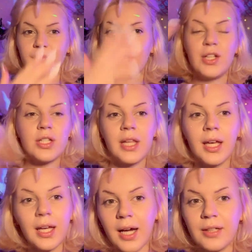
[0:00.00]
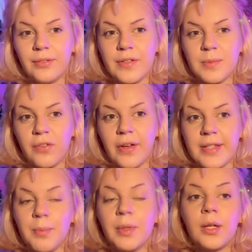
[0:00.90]
I just think it kind of lifts my face
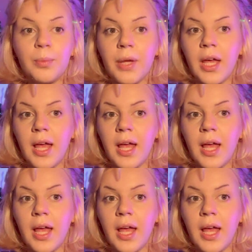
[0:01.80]
up a little bit,